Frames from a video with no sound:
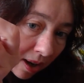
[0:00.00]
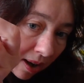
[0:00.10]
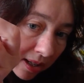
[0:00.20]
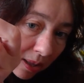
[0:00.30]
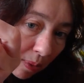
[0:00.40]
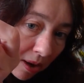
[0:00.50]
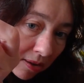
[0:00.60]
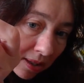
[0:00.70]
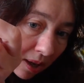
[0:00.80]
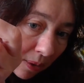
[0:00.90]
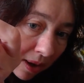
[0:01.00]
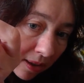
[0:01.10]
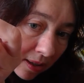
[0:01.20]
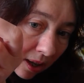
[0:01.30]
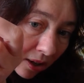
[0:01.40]
I suppose so it
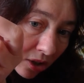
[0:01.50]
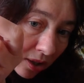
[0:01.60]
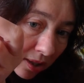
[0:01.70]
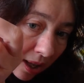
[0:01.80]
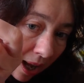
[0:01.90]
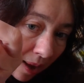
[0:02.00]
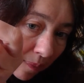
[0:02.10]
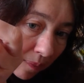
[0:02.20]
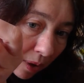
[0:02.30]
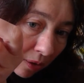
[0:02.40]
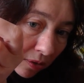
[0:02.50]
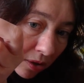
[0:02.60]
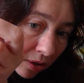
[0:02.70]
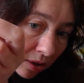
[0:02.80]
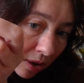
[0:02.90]
touches there, but I'll
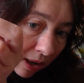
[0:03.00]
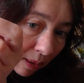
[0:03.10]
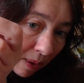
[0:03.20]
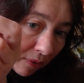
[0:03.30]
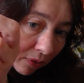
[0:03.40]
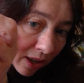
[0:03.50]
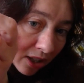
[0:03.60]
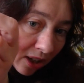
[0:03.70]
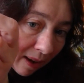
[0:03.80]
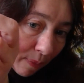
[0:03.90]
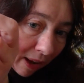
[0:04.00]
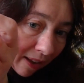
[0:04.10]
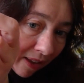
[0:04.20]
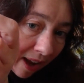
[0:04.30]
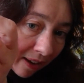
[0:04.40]
just do a little bit of reshaping
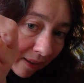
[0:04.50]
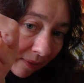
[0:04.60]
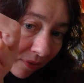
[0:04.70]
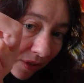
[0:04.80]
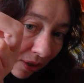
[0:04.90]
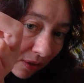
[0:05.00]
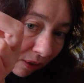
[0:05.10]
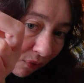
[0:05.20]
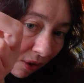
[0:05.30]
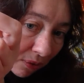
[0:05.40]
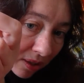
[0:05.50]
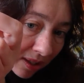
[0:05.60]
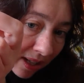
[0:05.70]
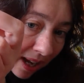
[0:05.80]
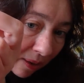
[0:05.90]
at the end. So I just
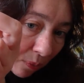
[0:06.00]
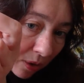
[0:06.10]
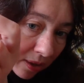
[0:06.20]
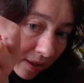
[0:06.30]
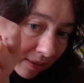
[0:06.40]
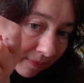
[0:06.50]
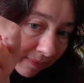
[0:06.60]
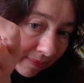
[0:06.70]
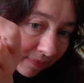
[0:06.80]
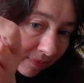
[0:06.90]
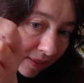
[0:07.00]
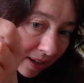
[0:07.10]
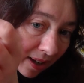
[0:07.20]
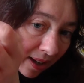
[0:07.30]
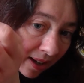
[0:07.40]
folded it inwards
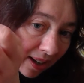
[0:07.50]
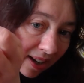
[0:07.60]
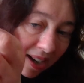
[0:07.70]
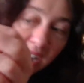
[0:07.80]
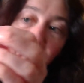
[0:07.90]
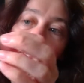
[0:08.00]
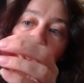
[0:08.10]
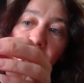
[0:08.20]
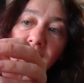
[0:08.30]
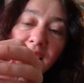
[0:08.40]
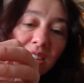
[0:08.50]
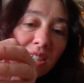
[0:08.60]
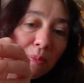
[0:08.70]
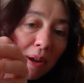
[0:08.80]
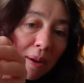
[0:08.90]
and then you
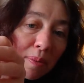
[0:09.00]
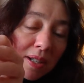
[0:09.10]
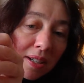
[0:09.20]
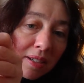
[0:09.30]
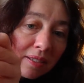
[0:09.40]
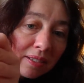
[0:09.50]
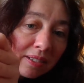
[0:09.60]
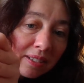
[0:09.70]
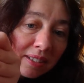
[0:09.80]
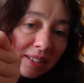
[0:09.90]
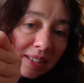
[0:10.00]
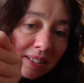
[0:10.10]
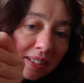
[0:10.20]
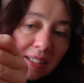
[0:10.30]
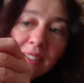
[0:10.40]
should be able to
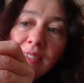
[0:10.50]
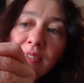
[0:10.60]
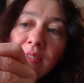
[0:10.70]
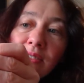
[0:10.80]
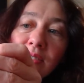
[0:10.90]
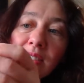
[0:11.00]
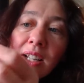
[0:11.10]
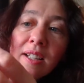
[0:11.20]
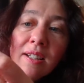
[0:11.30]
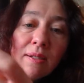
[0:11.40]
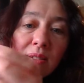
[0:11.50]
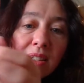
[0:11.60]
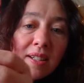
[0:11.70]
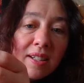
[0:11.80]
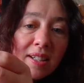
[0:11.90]
let's
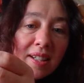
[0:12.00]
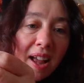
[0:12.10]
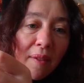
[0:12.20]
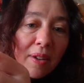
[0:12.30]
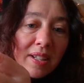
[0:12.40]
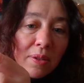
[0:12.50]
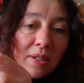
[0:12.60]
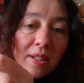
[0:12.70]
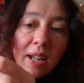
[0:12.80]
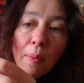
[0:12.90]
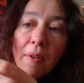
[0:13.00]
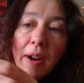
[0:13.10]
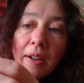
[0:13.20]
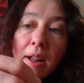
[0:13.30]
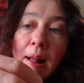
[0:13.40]
have it so it's the same way
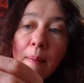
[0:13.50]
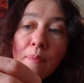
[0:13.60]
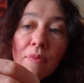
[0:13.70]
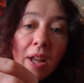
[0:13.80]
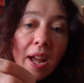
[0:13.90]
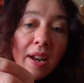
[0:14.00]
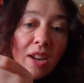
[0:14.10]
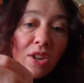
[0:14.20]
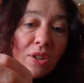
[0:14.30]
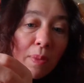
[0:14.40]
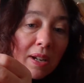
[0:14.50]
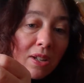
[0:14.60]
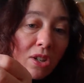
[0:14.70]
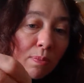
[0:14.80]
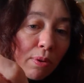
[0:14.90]
around. Then you should be able
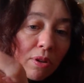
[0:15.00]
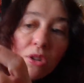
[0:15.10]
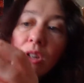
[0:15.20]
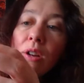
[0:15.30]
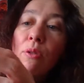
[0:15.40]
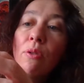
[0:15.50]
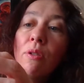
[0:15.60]
to just push it,